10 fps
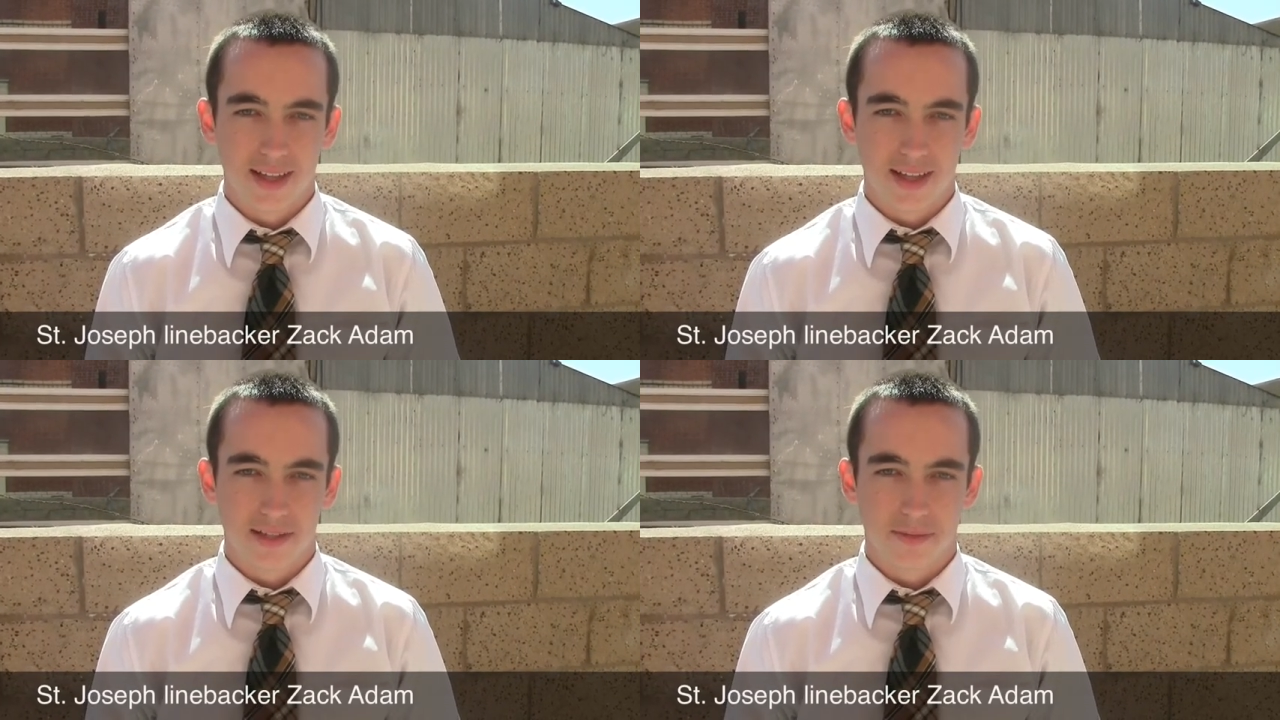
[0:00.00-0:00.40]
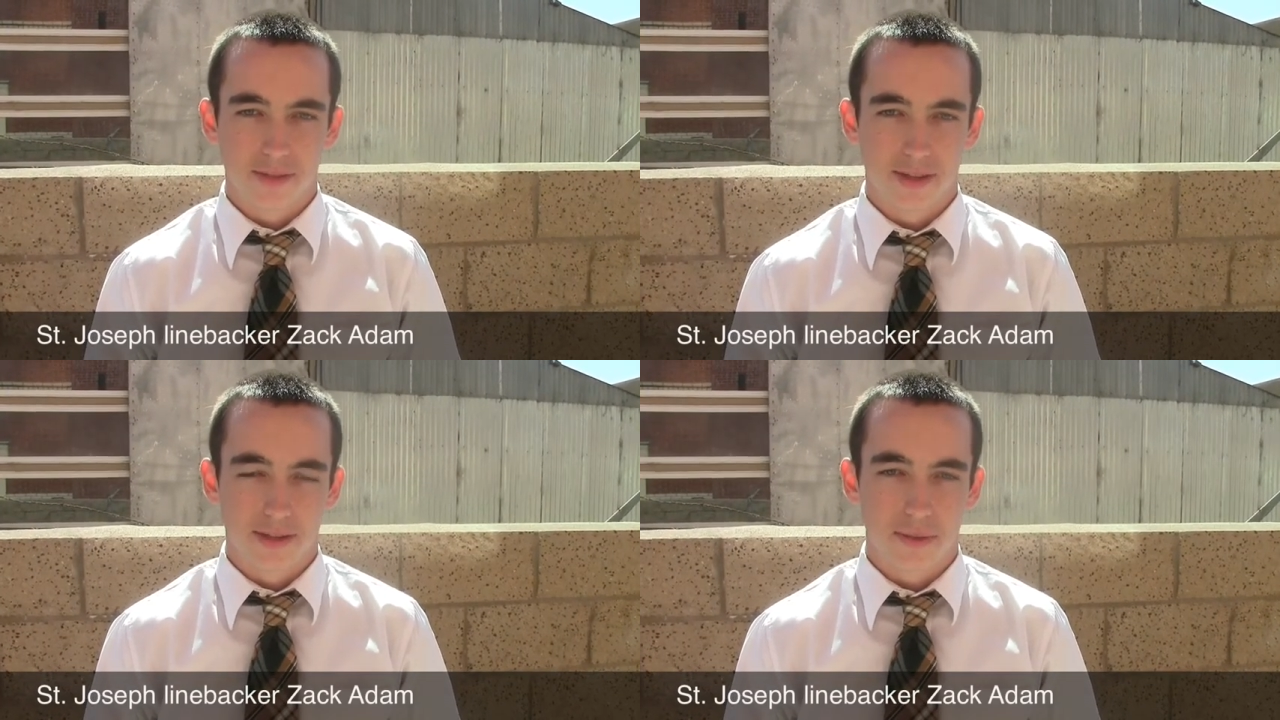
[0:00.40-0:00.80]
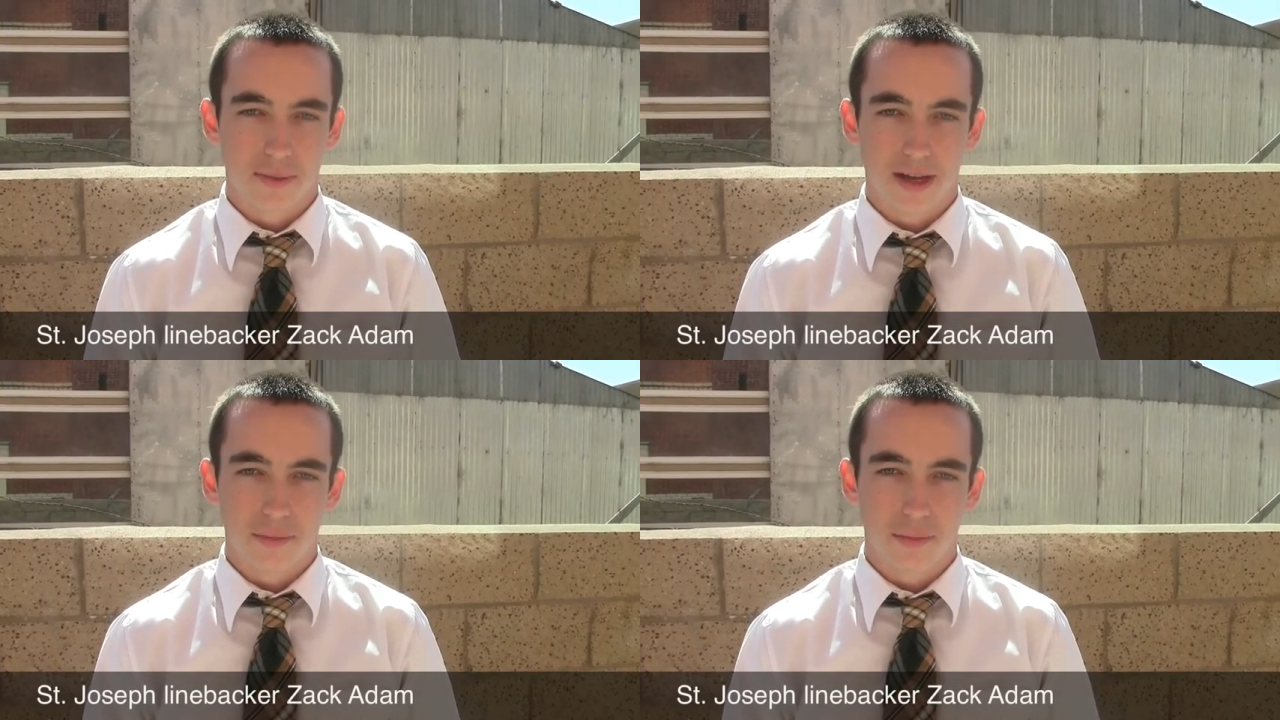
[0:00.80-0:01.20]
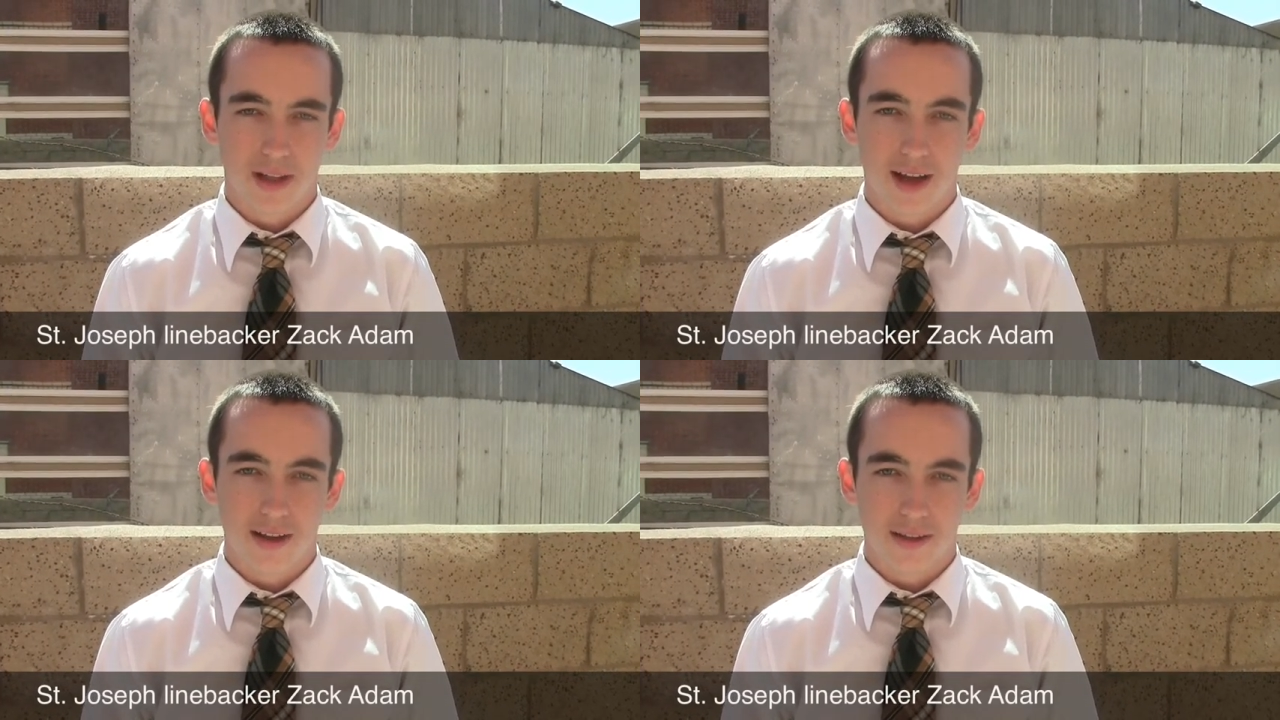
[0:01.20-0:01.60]
That's, that's what we got to
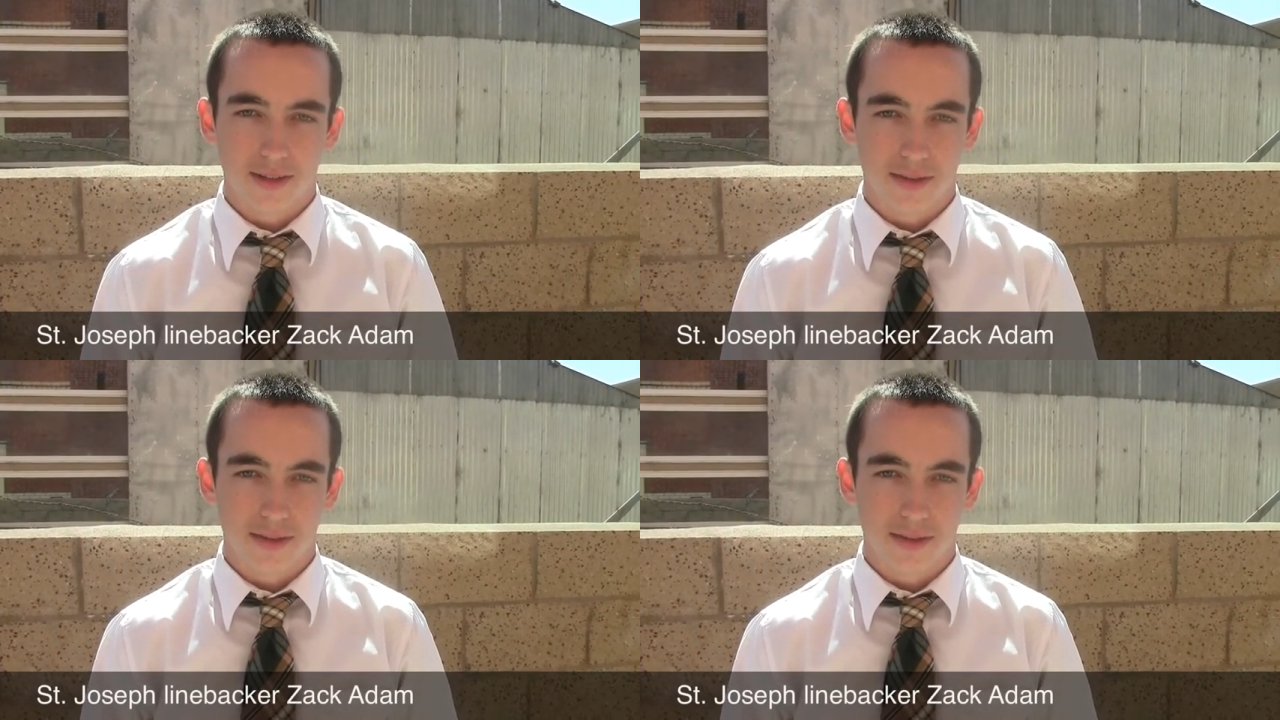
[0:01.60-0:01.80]
rely on.